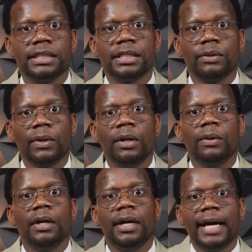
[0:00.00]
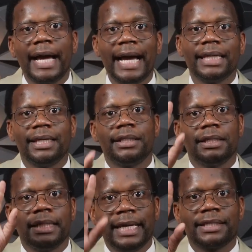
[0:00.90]
She said, well, I get
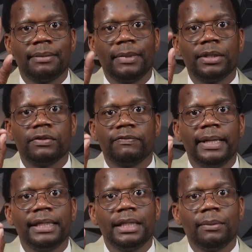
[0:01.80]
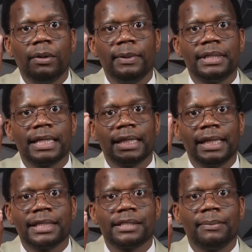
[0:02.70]
an X amount of money, and the moment I
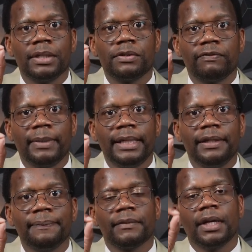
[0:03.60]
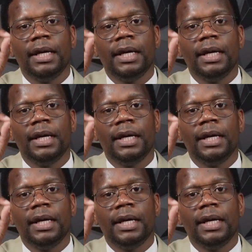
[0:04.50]
get X amount of money,